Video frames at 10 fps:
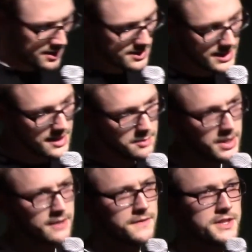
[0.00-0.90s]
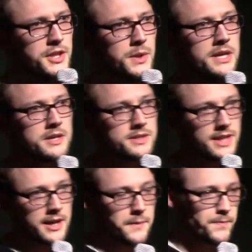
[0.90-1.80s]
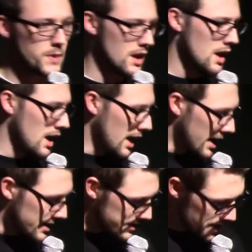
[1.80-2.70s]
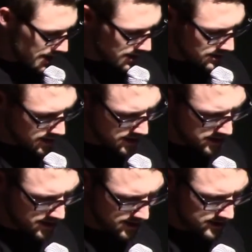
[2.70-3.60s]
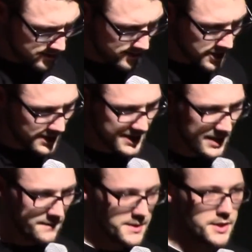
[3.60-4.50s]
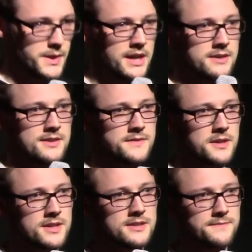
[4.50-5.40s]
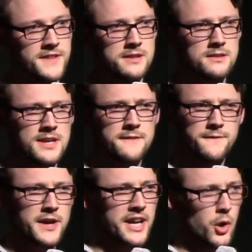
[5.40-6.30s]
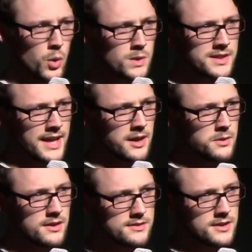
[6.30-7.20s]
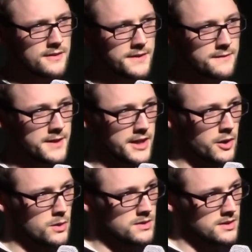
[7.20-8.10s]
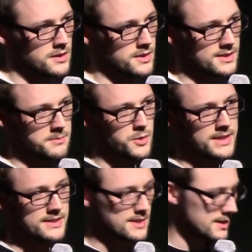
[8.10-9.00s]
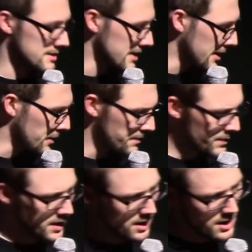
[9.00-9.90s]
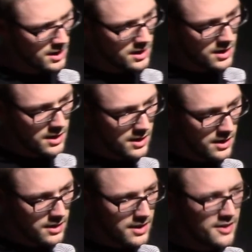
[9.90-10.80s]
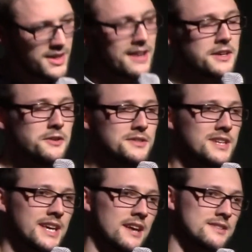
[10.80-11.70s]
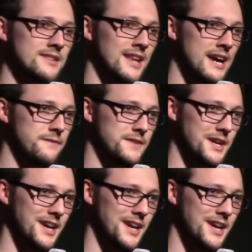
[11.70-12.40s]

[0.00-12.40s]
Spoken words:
stand-up here for 2 years now. And, you know, doing stand-up for 2 years, I've started to feel like very old now. I start to feel very old, you know, because I'm 26 now. You know, yeah, it usually gets a laugh.